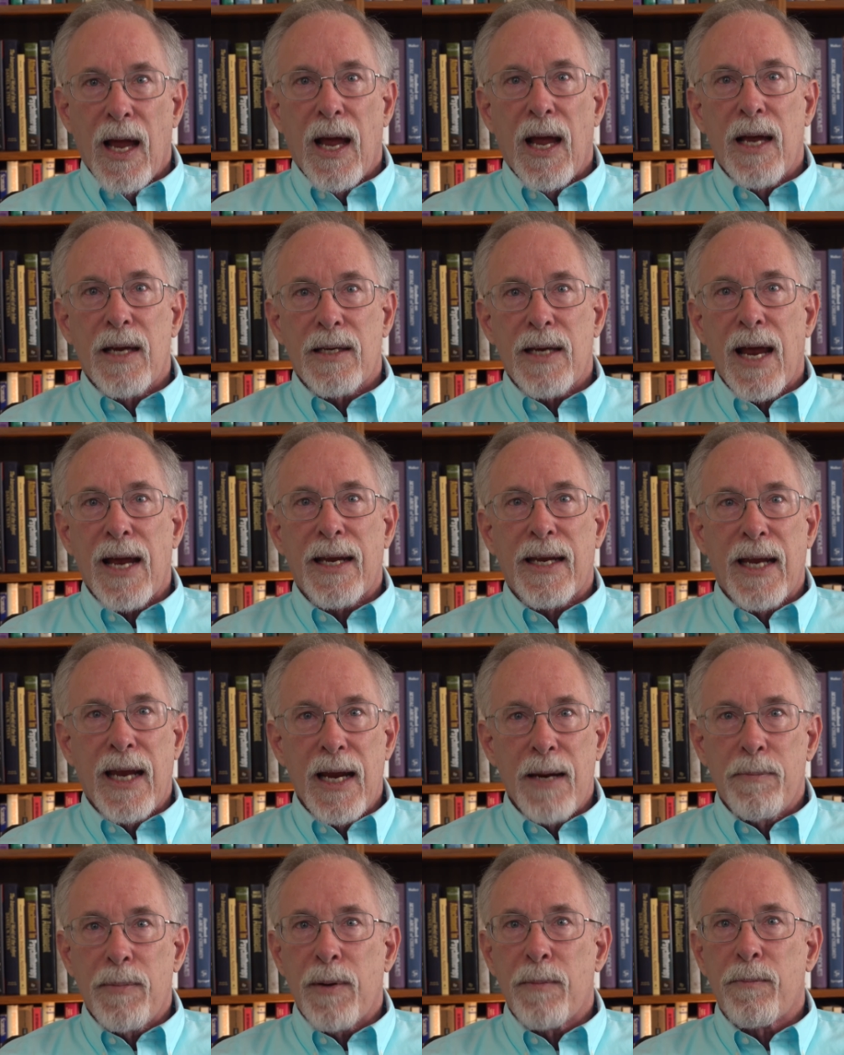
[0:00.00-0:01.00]
As I
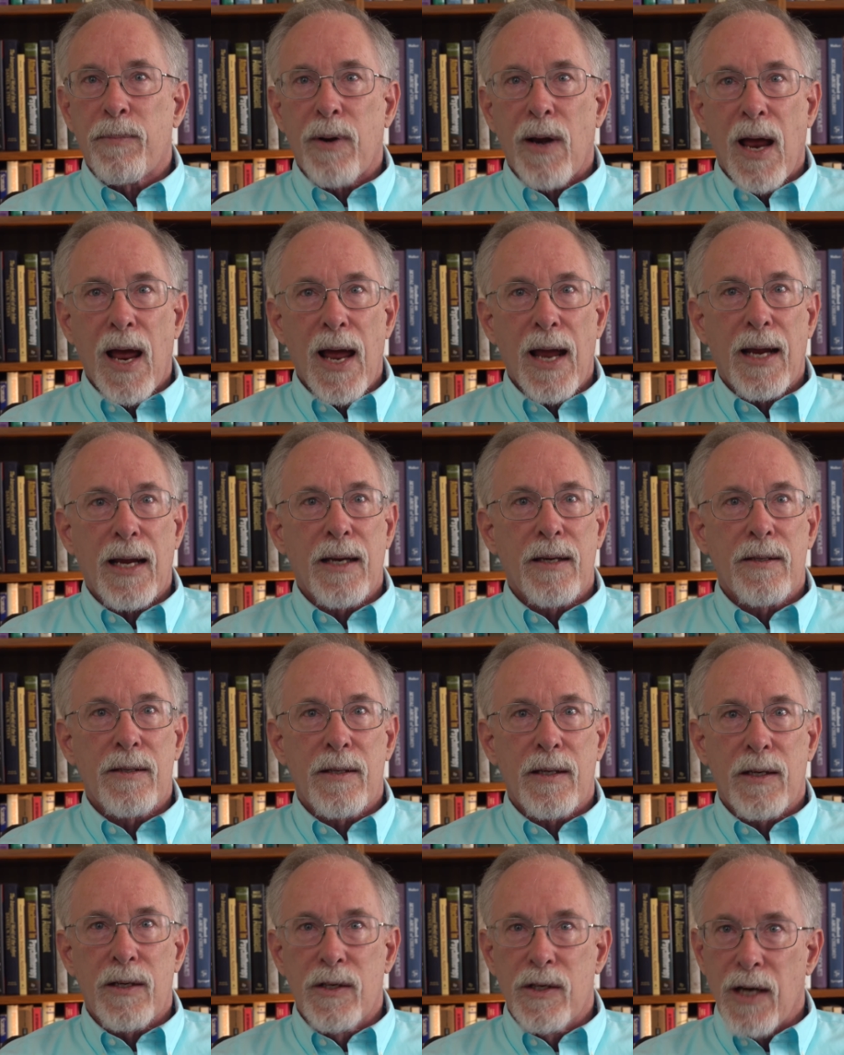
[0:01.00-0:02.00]
keep implying and
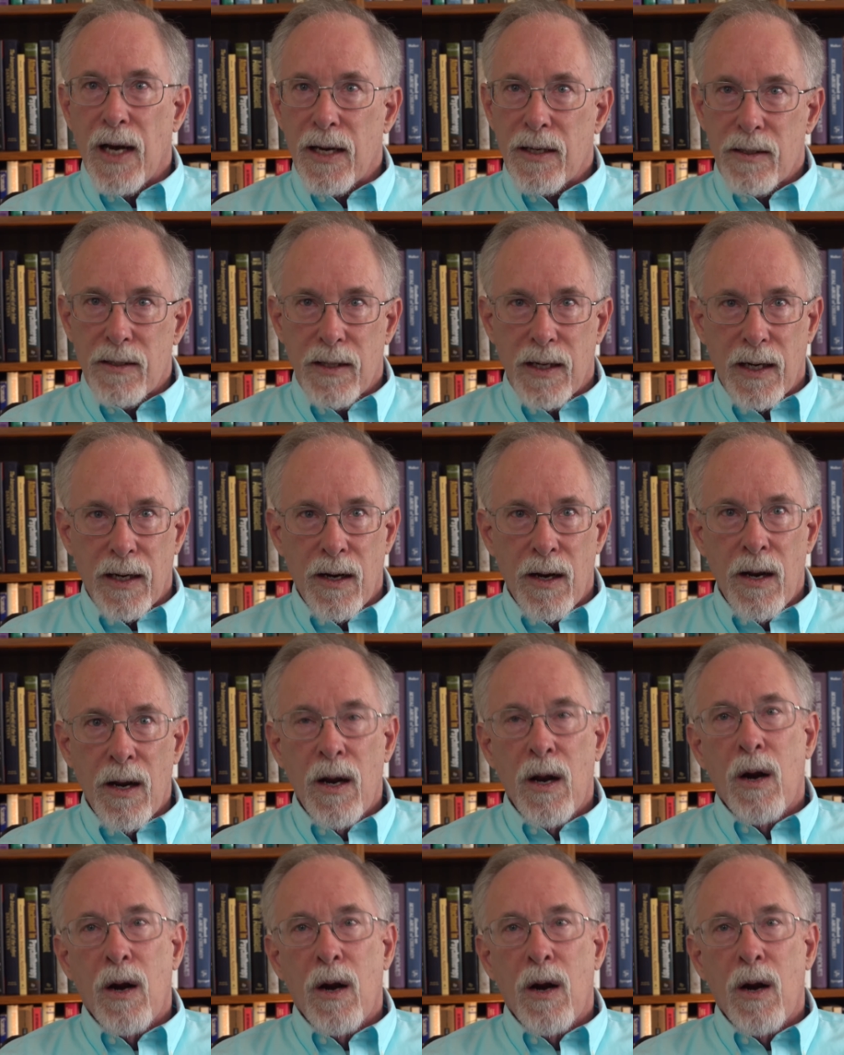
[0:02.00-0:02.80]
suggesting,